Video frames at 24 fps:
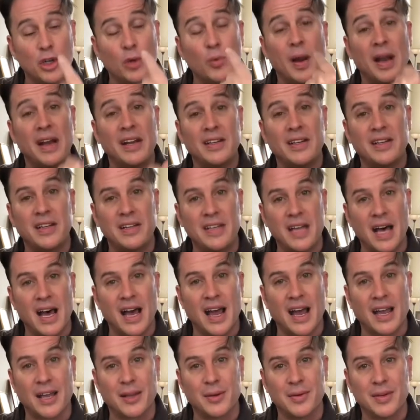ready to
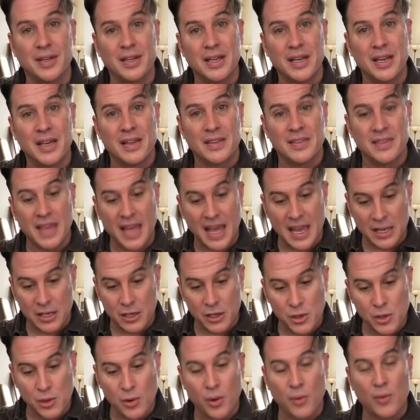die,
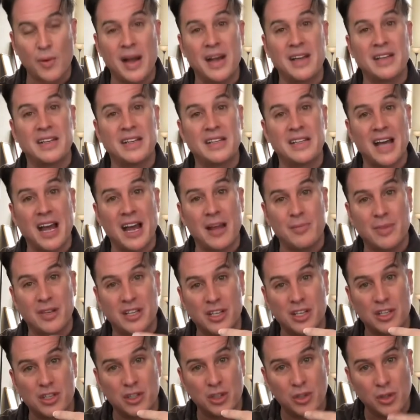that you are ready to die
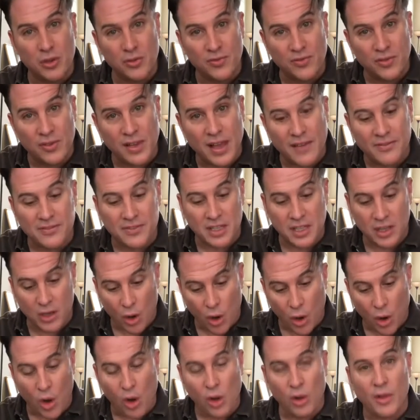because you've left
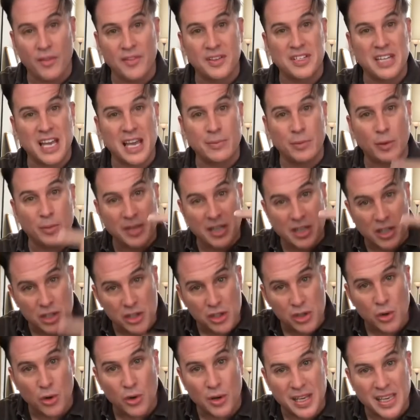it all on the table
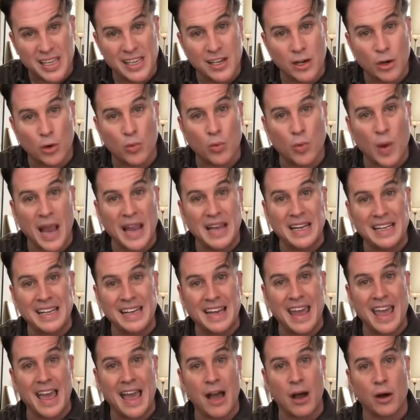because you're here right
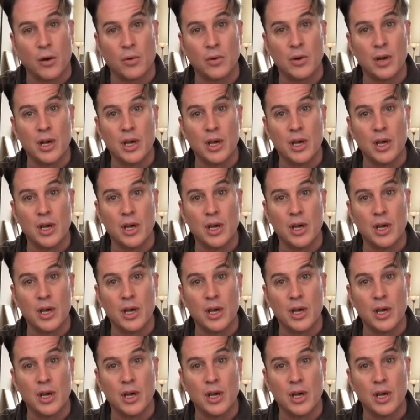now,